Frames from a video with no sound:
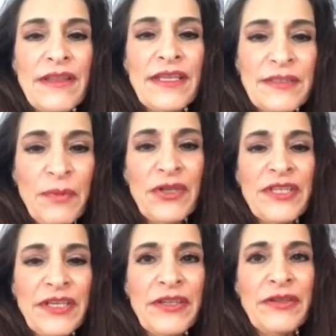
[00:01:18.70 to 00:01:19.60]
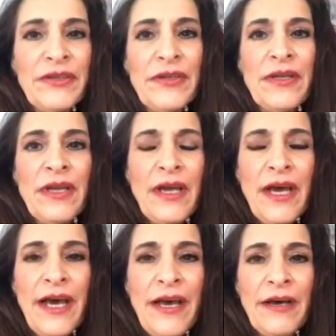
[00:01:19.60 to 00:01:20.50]
this particular
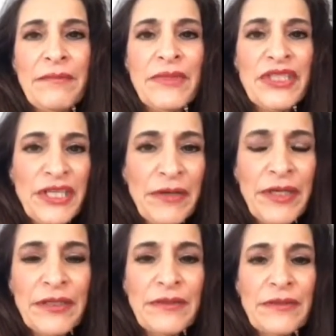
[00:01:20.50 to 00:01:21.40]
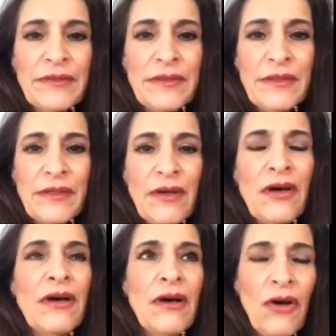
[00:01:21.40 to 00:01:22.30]
material
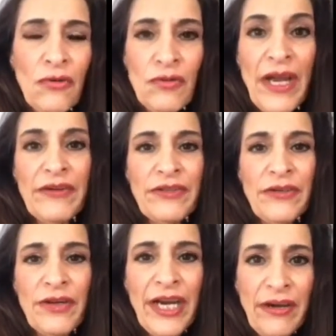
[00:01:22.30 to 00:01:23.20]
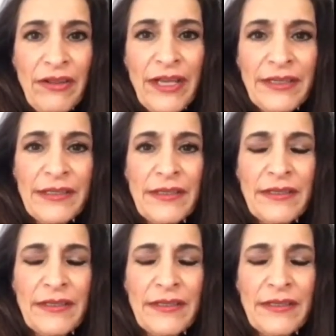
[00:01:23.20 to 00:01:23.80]
around her hairline.